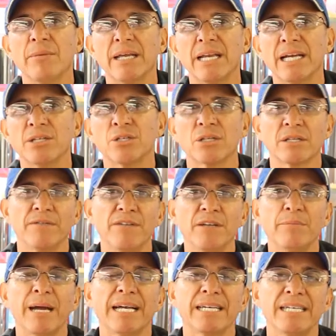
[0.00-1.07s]
and I took the
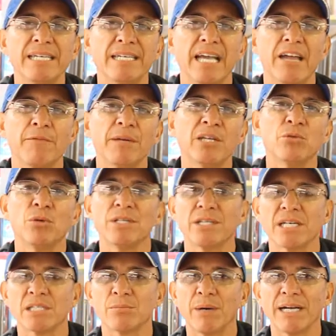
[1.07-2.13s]
feedback he gave me to
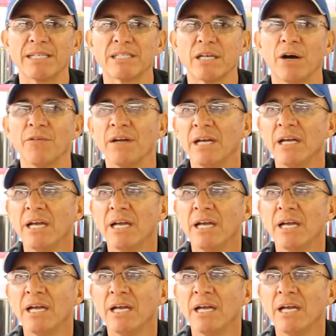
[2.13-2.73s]
adjust myself.